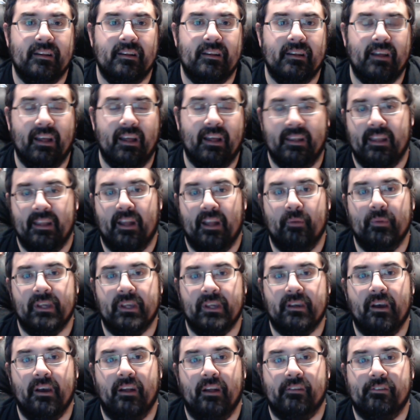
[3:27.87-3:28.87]
And then we
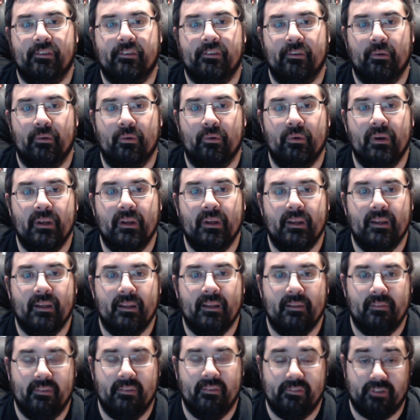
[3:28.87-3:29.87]
cut to
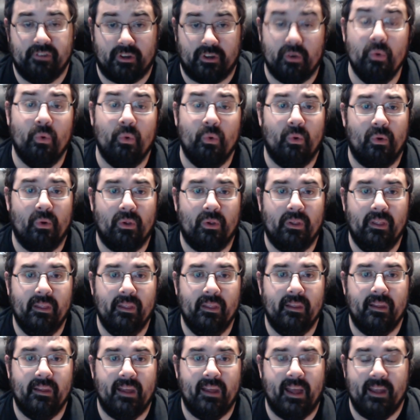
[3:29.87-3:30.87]
Jekuul
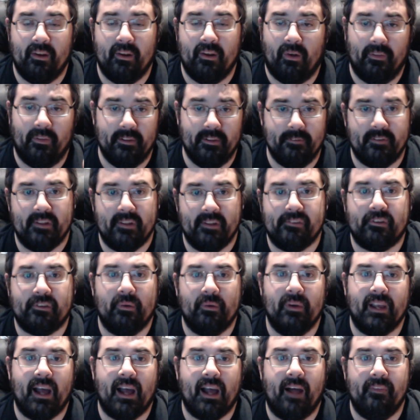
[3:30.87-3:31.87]
and all the events
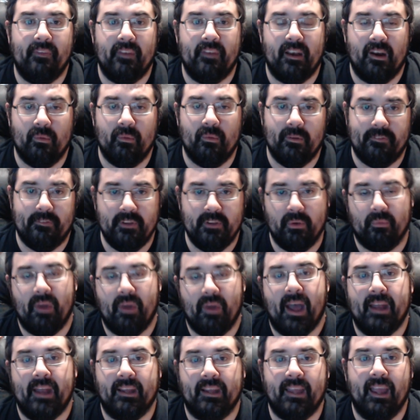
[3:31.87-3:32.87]
going on there with the
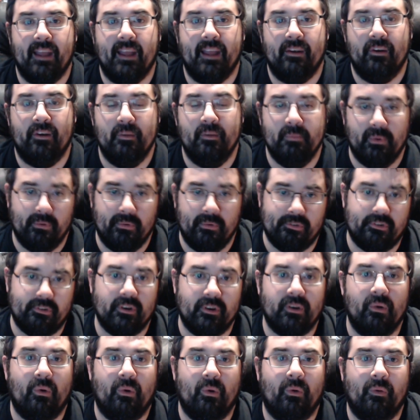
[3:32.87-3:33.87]
Eradicator, Booster
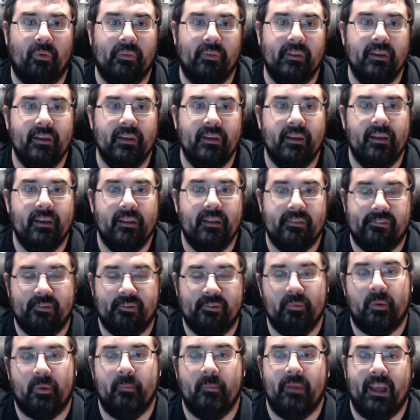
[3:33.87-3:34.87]
Gold,
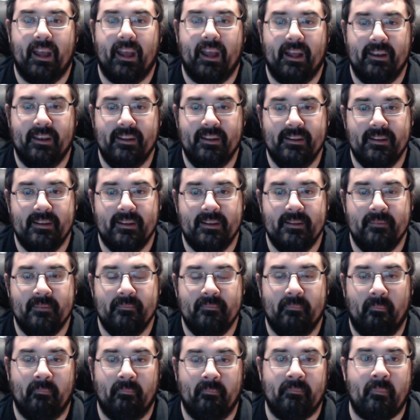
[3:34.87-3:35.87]
Superman,
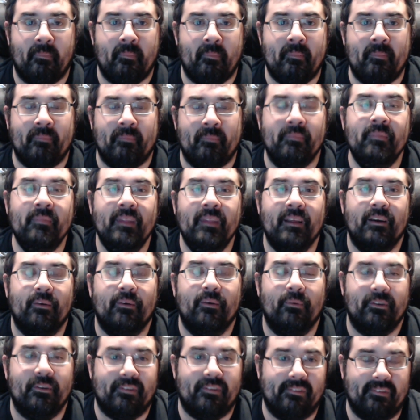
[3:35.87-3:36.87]
mm-hmm,
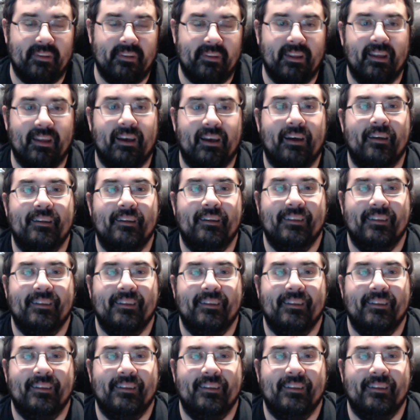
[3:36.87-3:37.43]
which is the uh,